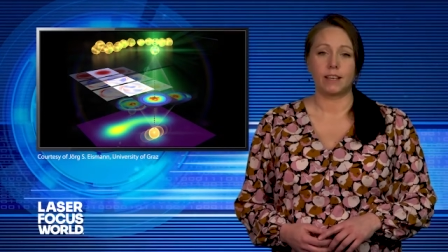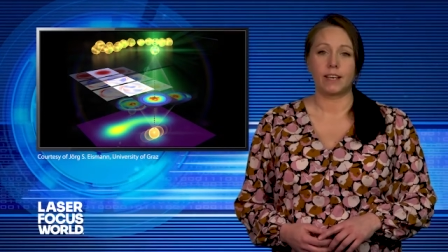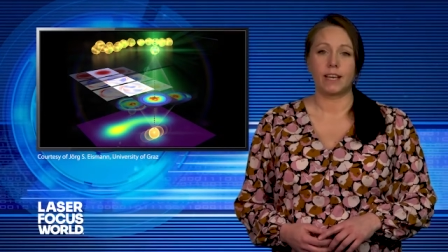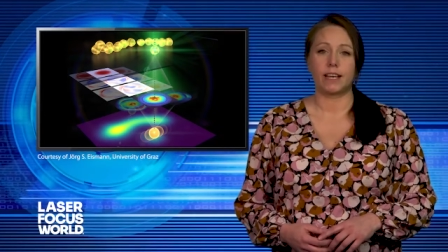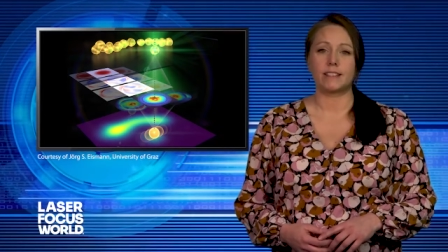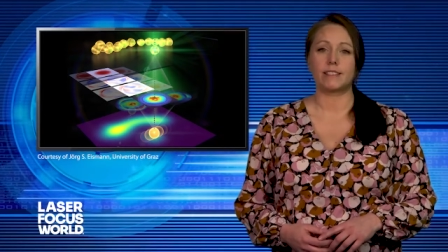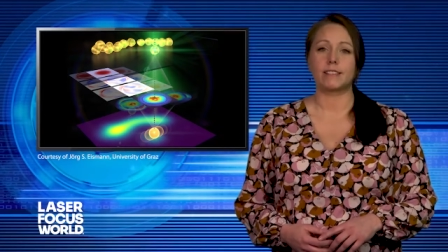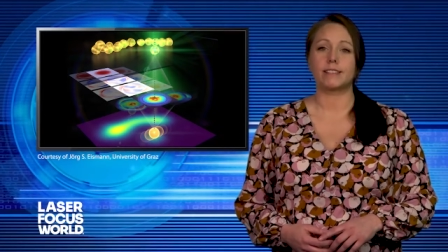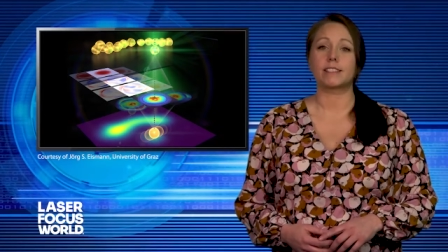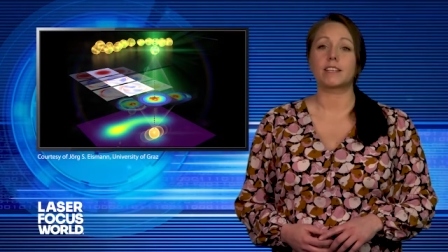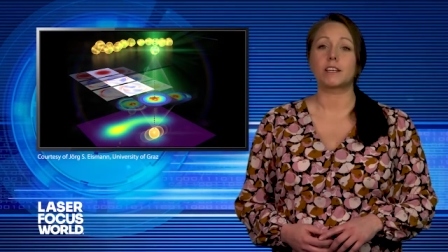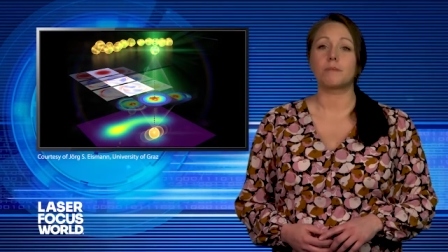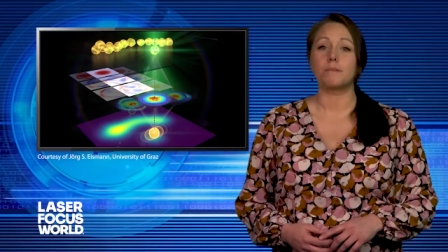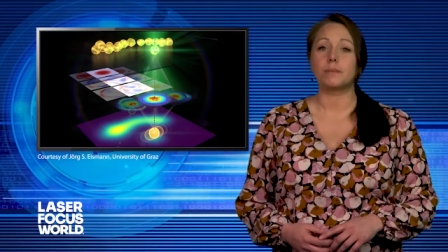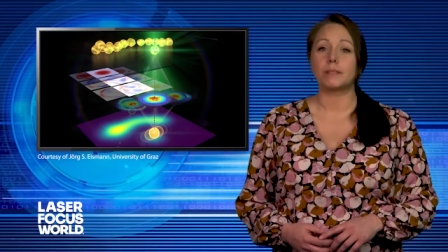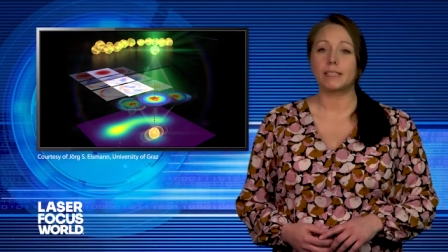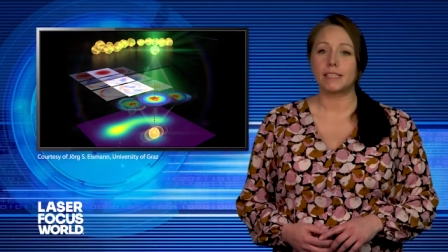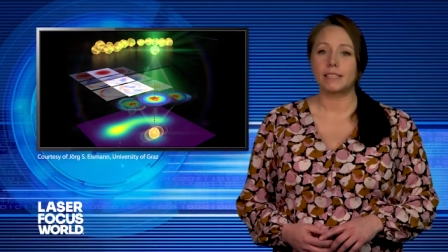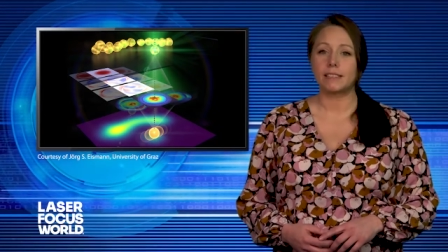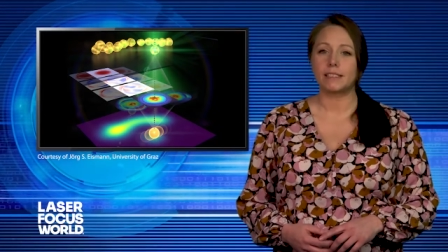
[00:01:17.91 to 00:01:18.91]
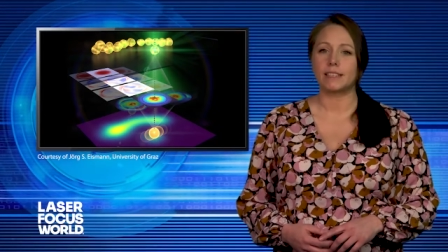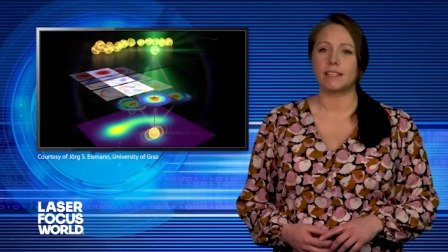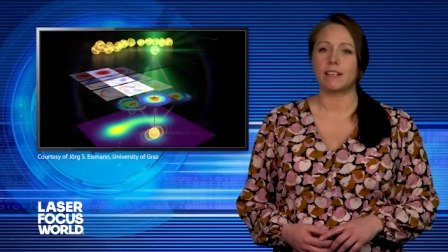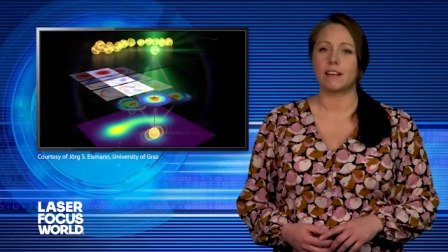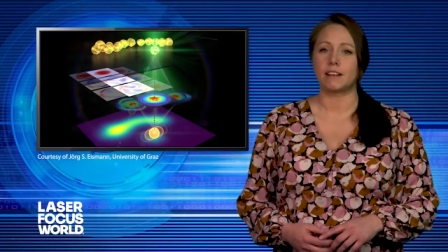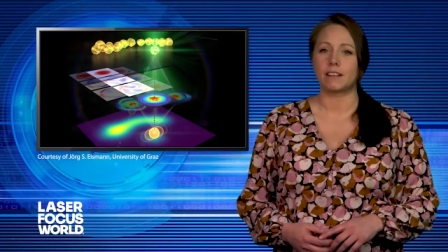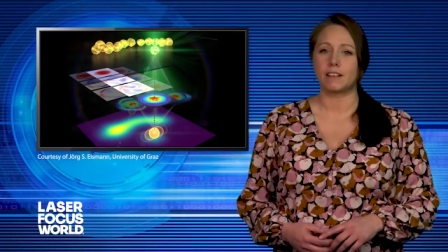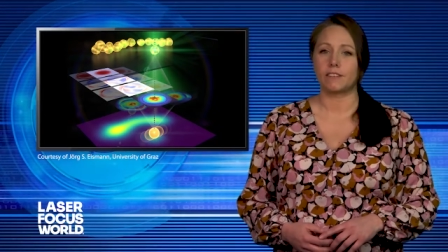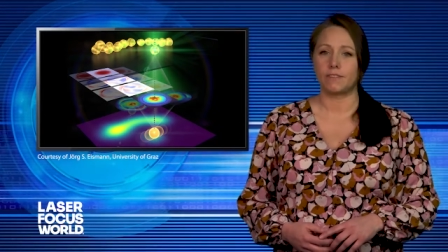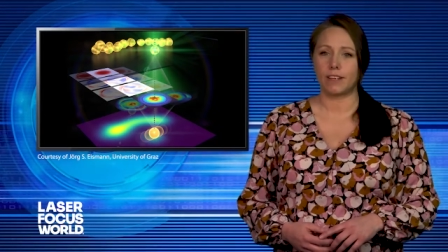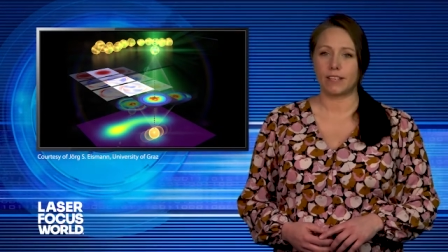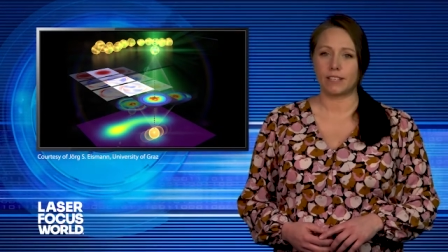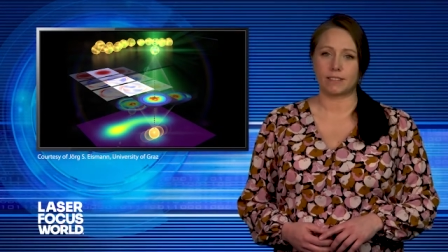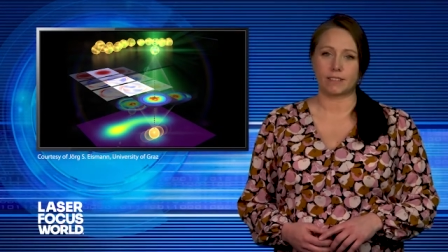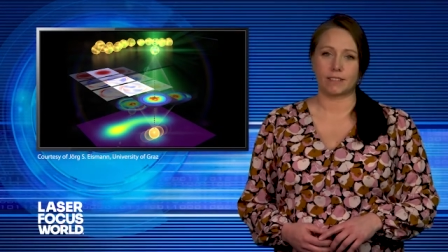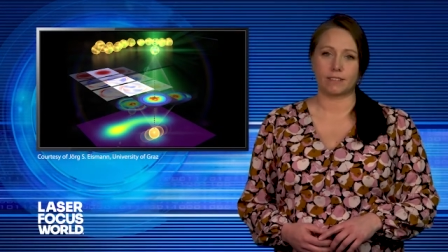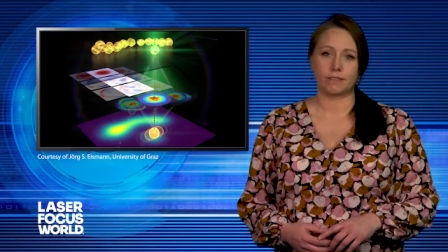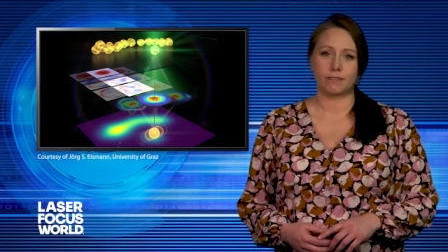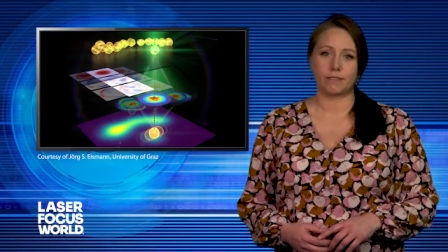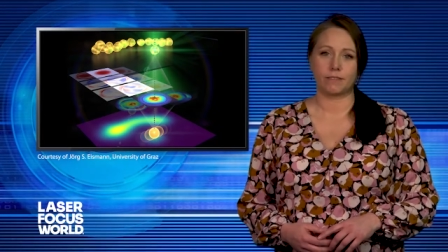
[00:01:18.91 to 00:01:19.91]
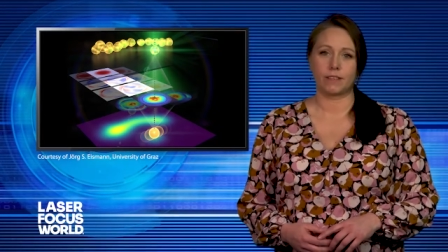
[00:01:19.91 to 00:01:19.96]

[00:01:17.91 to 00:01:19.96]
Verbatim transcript: as it's completely non-invasive.